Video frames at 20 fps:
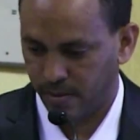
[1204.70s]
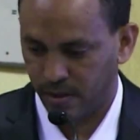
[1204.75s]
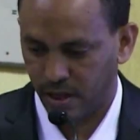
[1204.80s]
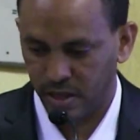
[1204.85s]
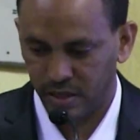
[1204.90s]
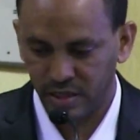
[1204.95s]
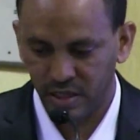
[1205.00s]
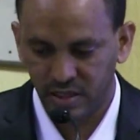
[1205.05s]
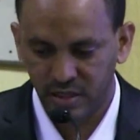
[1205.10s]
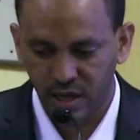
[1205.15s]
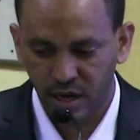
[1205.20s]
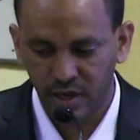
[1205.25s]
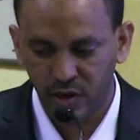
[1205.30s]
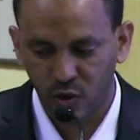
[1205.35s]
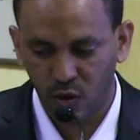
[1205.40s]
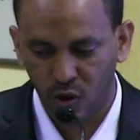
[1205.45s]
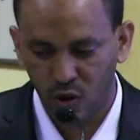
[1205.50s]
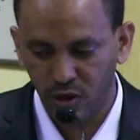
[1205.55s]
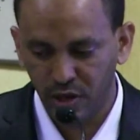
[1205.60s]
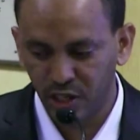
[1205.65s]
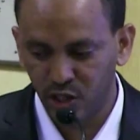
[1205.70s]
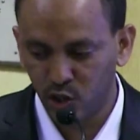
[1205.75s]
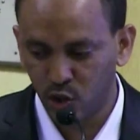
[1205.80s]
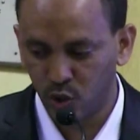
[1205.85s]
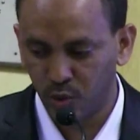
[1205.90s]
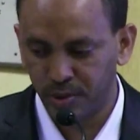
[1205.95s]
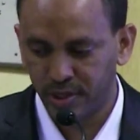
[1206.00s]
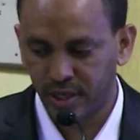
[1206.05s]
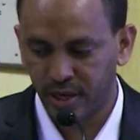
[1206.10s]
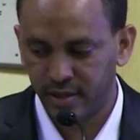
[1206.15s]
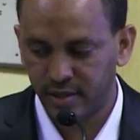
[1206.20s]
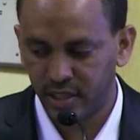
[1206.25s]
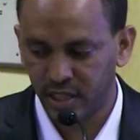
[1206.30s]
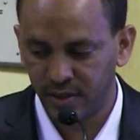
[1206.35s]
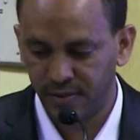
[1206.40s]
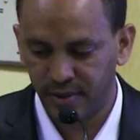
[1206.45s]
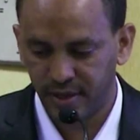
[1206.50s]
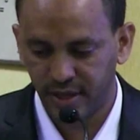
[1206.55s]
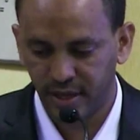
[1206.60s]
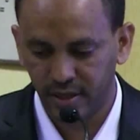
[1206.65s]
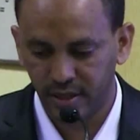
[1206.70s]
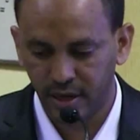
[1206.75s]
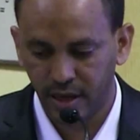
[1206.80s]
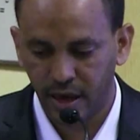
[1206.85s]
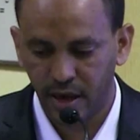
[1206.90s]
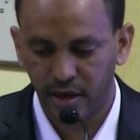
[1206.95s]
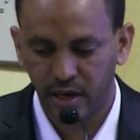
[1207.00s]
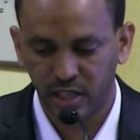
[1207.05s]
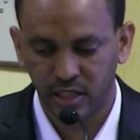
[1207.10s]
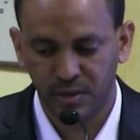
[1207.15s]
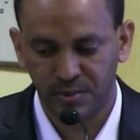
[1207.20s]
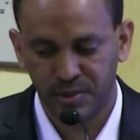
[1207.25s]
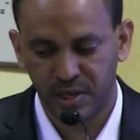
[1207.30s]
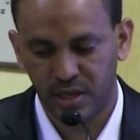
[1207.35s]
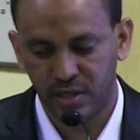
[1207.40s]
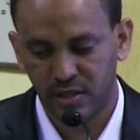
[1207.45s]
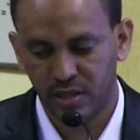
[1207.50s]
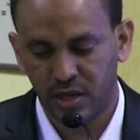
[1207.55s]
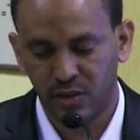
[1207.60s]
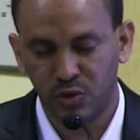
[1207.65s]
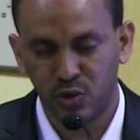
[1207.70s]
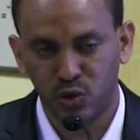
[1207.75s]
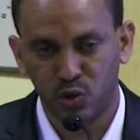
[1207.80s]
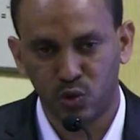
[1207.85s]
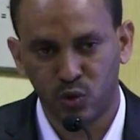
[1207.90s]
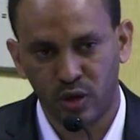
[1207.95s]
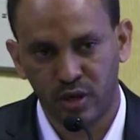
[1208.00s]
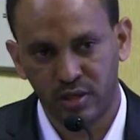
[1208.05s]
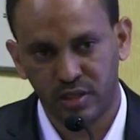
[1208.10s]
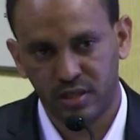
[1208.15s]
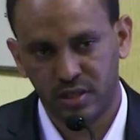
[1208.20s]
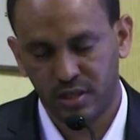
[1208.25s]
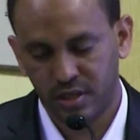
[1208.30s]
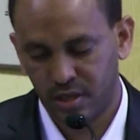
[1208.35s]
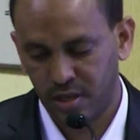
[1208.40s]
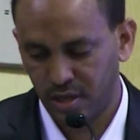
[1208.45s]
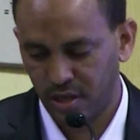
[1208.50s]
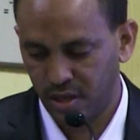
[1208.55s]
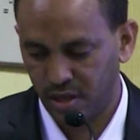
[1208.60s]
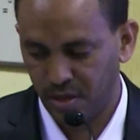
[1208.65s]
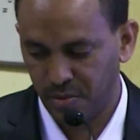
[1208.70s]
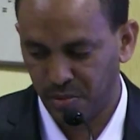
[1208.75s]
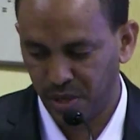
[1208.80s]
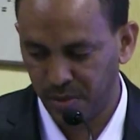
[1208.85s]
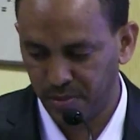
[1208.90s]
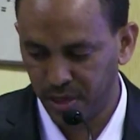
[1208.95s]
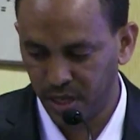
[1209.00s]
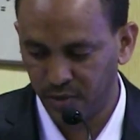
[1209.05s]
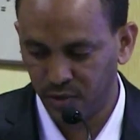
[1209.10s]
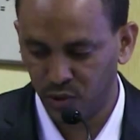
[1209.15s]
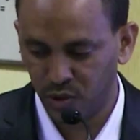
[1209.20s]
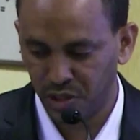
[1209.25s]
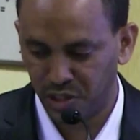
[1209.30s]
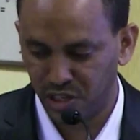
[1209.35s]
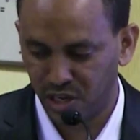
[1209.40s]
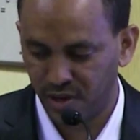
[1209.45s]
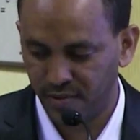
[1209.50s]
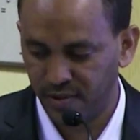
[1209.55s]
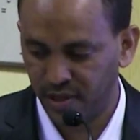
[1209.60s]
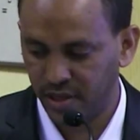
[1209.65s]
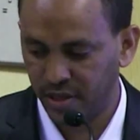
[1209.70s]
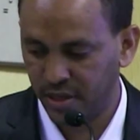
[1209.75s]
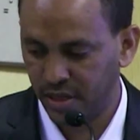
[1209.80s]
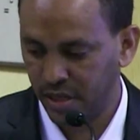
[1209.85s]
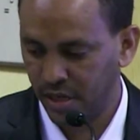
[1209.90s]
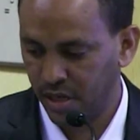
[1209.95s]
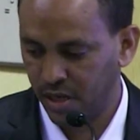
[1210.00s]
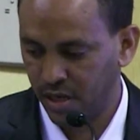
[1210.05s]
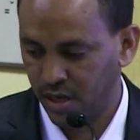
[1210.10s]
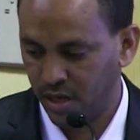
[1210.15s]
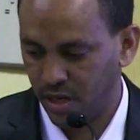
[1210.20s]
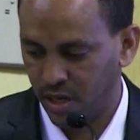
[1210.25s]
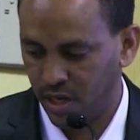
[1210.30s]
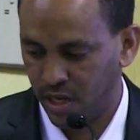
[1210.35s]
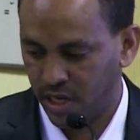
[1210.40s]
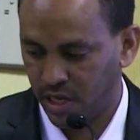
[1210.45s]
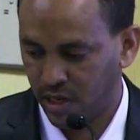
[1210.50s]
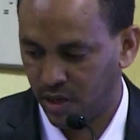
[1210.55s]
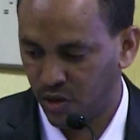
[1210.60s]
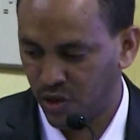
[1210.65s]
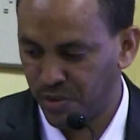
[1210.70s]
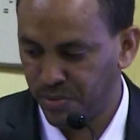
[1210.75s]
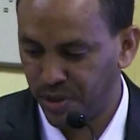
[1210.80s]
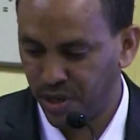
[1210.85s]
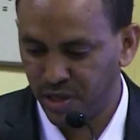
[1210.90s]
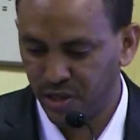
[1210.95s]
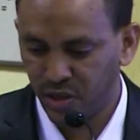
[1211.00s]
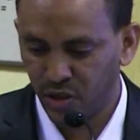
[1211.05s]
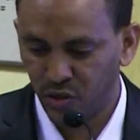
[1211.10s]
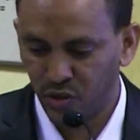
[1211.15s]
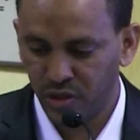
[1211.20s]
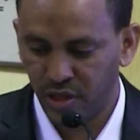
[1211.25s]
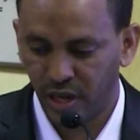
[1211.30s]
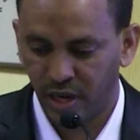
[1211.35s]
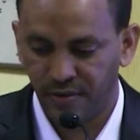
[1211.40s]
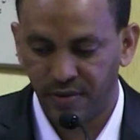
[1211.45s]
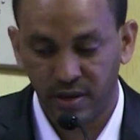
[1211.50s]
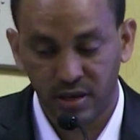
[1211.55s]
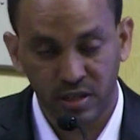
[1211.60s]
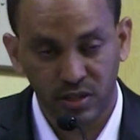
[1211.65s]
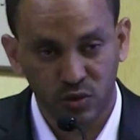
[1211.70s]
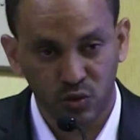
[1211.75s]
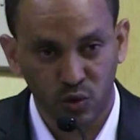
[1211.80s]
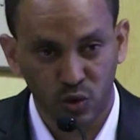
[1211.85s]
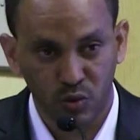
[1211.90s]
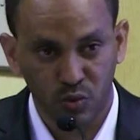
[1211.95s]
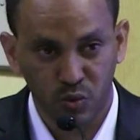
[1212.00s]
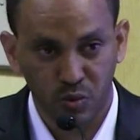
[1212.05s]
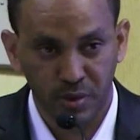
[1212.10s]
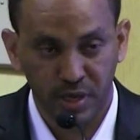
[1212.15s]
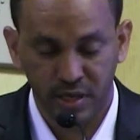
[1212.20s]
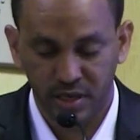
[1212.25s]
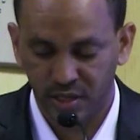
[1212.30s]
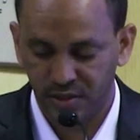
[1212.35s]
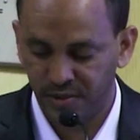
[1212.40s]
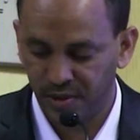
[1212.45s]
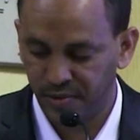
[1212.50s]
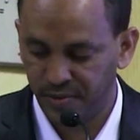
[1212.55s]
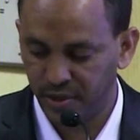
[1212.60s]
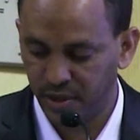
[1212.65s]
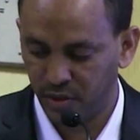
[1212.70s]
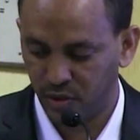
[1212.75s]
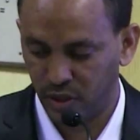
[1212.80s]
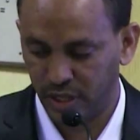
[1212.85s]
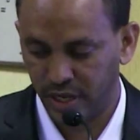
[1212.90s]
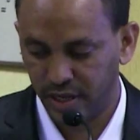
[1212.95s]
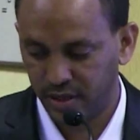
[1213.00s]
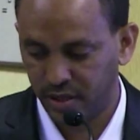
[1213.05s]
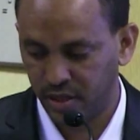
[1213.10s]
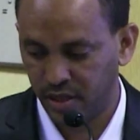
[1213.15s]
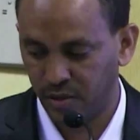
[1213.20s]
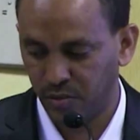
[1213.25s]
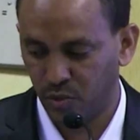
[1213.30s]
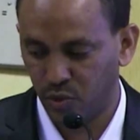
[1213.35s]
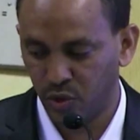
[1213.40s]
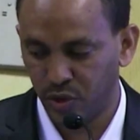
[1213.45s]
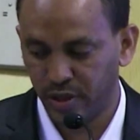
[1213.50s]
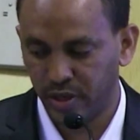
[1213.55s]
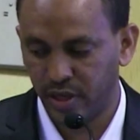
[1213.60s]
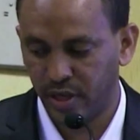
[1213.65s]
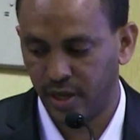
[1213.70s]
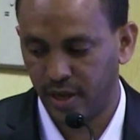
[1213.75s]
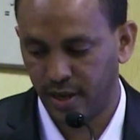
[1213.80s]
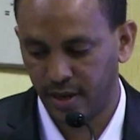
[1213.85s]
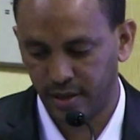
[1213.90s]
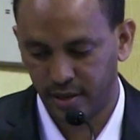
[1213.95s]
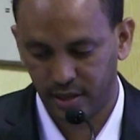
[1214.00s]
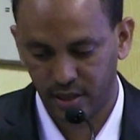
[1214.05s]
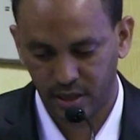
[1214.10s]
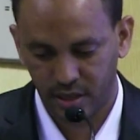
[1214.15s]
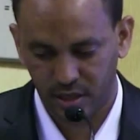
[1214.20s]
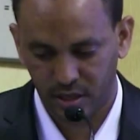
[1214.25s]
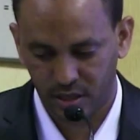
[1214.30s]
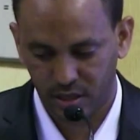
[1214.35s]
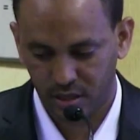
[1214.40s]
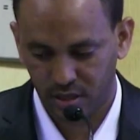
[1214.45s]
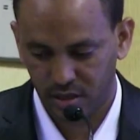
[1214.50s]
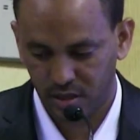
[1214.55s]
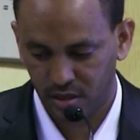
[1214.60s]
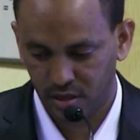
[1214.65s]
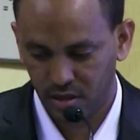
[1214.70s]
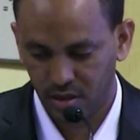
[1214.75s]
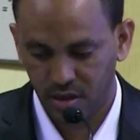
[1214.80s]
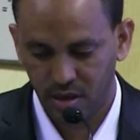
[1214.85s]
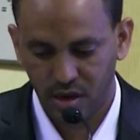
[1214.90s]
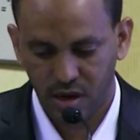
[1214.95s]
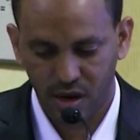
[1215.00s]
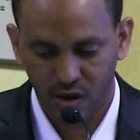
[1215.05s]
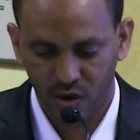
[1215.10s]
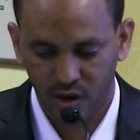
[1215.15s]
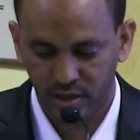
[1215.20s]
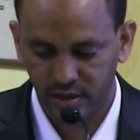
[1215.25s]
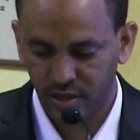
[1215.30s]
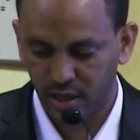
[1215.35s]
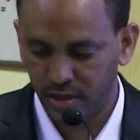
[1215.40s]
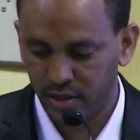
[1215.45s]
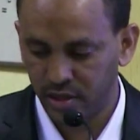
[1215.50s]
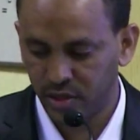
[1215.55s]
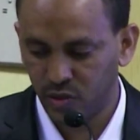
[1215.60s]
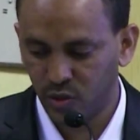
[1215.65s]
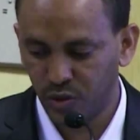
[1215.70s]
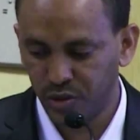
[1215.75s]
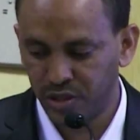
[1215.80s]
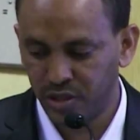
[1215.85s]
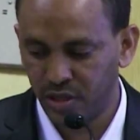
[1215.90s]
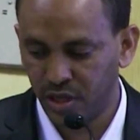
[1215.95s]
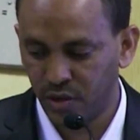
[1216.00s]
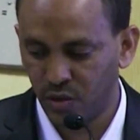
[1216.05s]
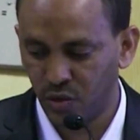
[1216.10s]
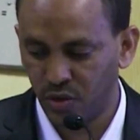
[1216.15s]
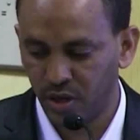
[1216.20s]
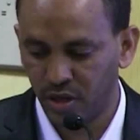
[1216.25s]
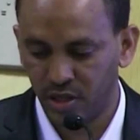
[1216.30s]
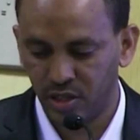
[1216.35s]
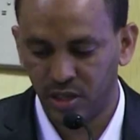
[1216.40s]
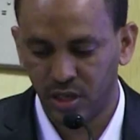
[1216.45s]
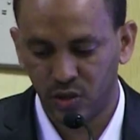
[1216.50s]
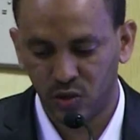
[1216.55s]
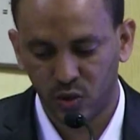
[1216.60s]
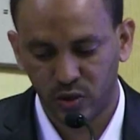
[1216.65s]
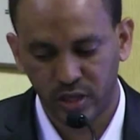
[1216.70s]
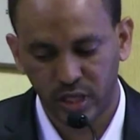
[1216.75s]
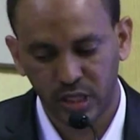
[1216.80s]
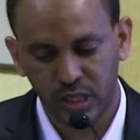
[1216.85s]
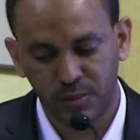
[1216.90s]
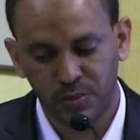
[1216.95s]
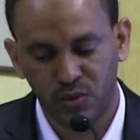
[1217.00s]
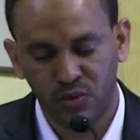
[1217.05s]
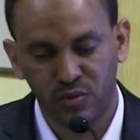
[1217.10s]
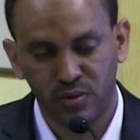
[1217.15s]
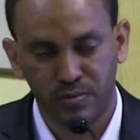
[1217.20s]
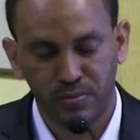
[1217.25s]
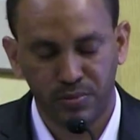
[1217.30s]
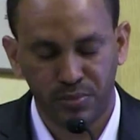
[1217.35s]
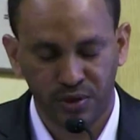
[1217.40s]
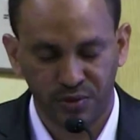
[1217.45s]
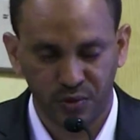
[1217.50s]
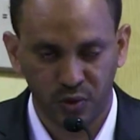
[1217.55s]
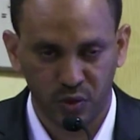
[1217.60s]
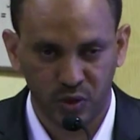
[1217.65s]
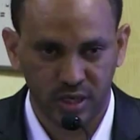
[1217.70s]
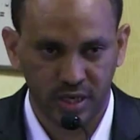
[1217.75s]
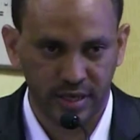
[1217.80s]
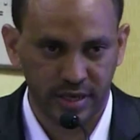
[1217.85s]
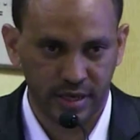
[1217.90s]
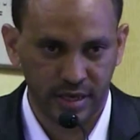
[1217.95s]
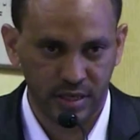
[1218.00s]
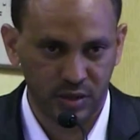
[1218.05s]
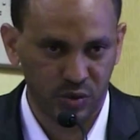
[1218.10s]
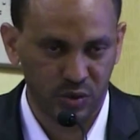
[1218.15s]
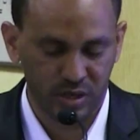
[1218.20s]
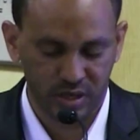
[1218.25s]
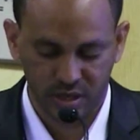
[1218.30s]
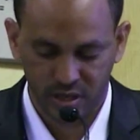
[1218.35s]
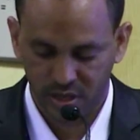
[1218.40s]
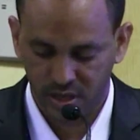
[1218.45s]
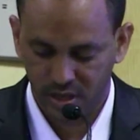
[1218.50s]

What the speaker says: In this study, all age groups had significantly higher acceptance attitudes towards people living with HIV in comparison to the reference group women aged 15 to 19 in Burundi and Kenya. Our result is consistent with the research conducted previously elsewhere.